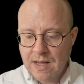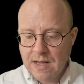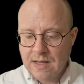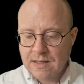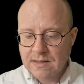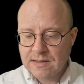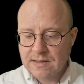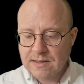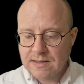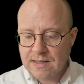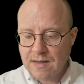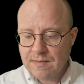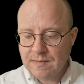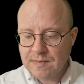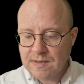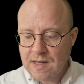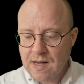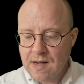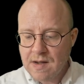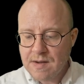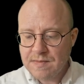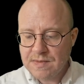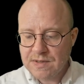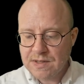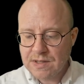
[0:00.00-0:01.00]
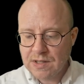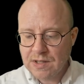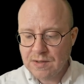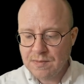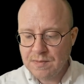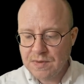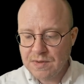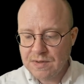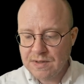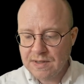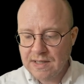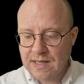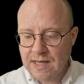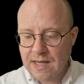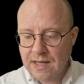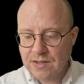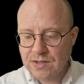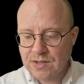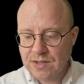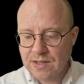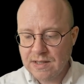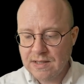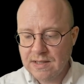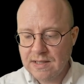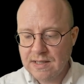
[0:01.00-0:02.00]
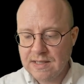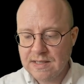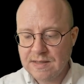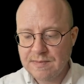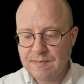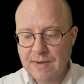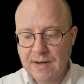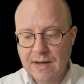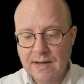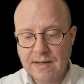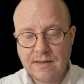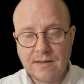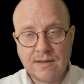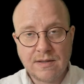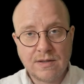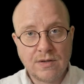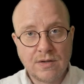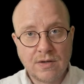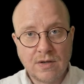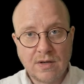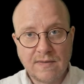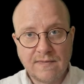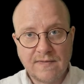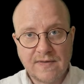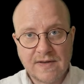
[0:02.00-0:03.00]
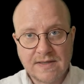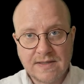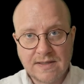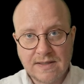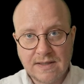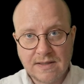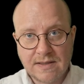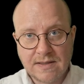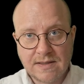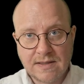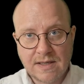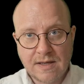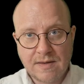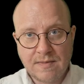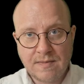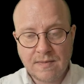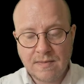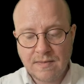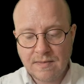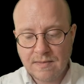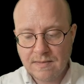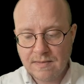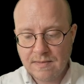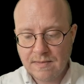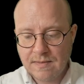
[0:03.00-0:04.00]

Sometimes the communication is by the nervous system,